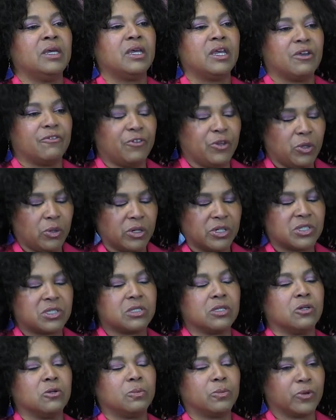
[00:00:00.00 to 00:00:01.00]
If you are
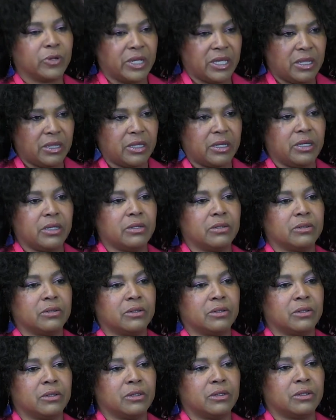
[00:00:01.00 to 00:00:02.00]
still breathing,
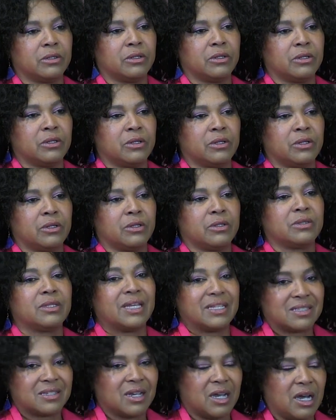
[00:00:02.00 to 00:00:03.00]

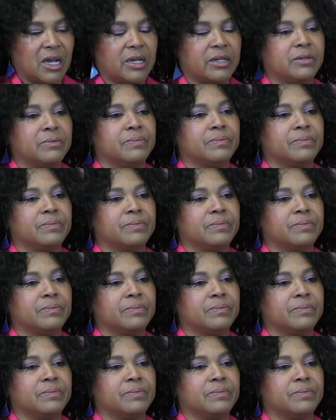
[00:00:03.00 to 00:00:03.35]
that's God.